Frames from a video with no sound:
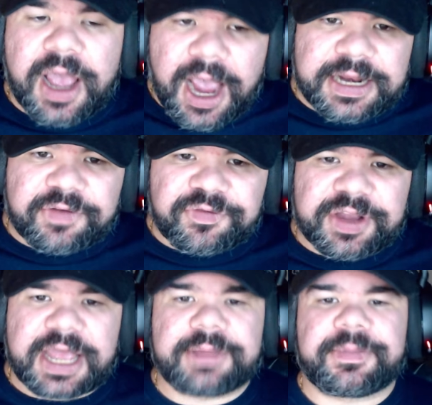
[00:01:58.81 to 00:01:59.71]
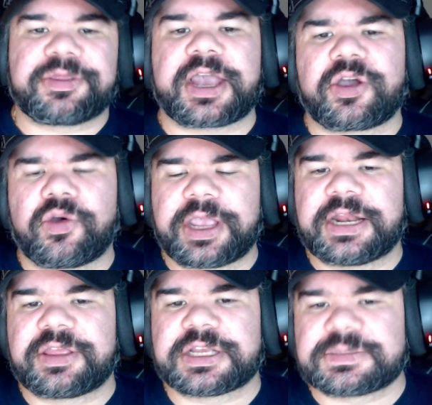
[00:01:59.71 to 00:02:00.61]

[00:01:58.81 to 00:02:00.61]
I did forget about that going into this,